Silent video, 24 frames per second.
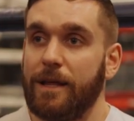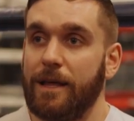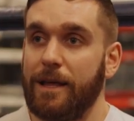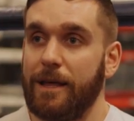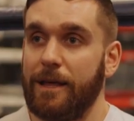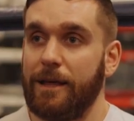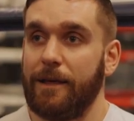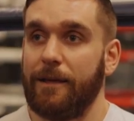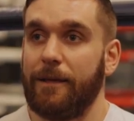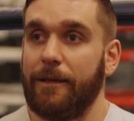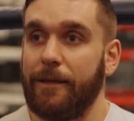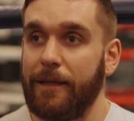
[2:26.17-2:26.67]

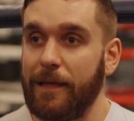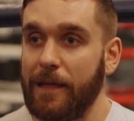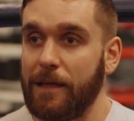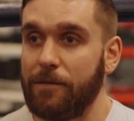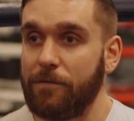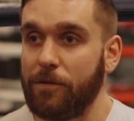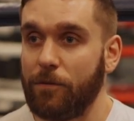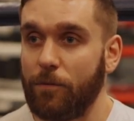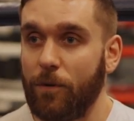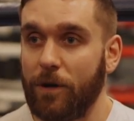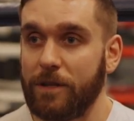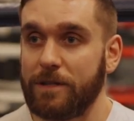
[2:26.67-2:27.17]
Uh, if
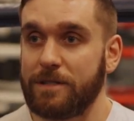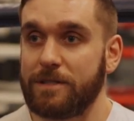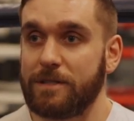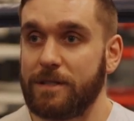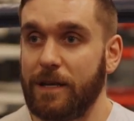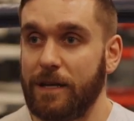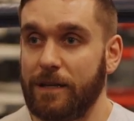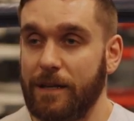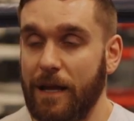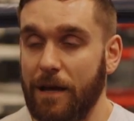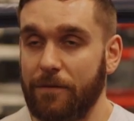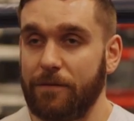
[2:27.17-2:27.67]
he wants
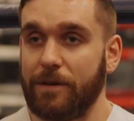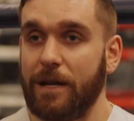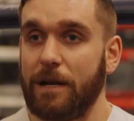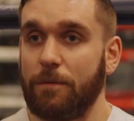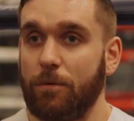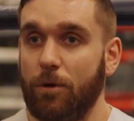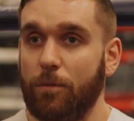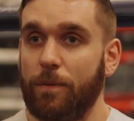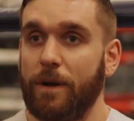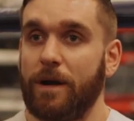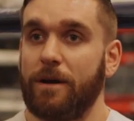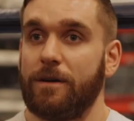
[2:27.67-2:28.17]
to have an
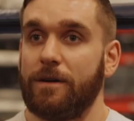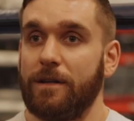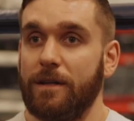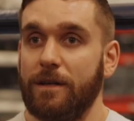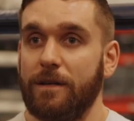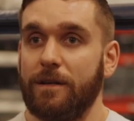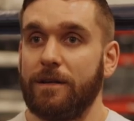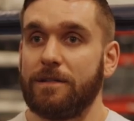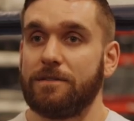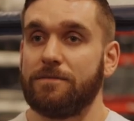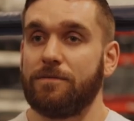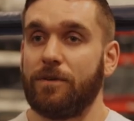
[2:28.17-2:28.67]
elbow party,
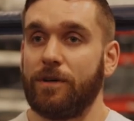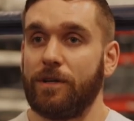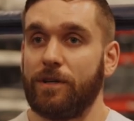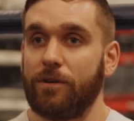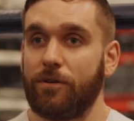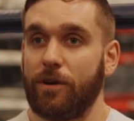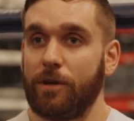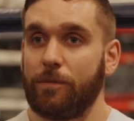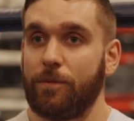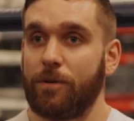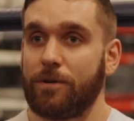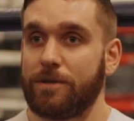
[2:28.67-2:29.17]
he's inviting the
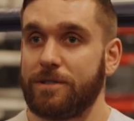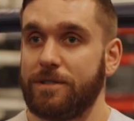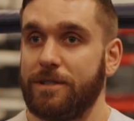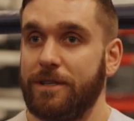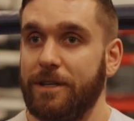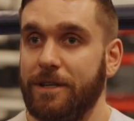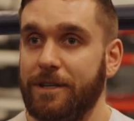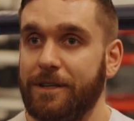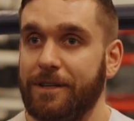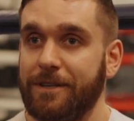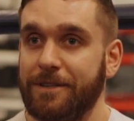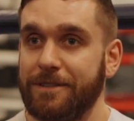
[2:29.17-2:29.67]
right person,
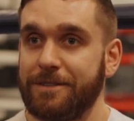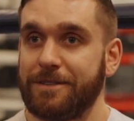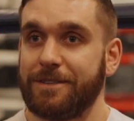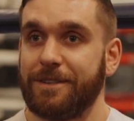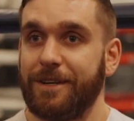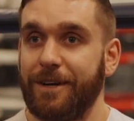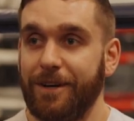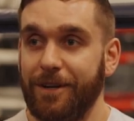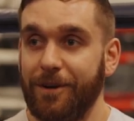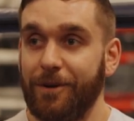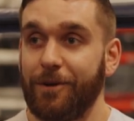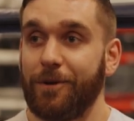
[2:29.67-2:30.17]
yeah, because
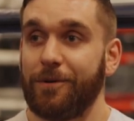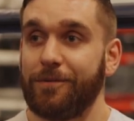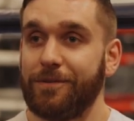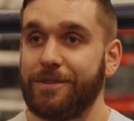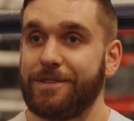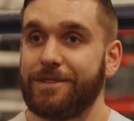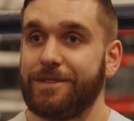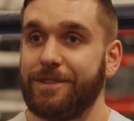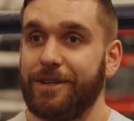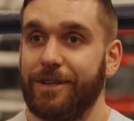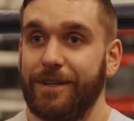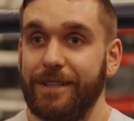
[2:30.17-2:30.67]
I love
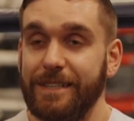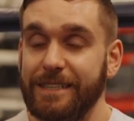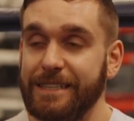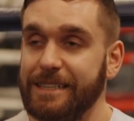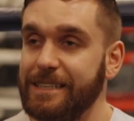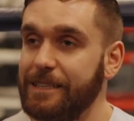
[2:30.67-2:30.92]
it. So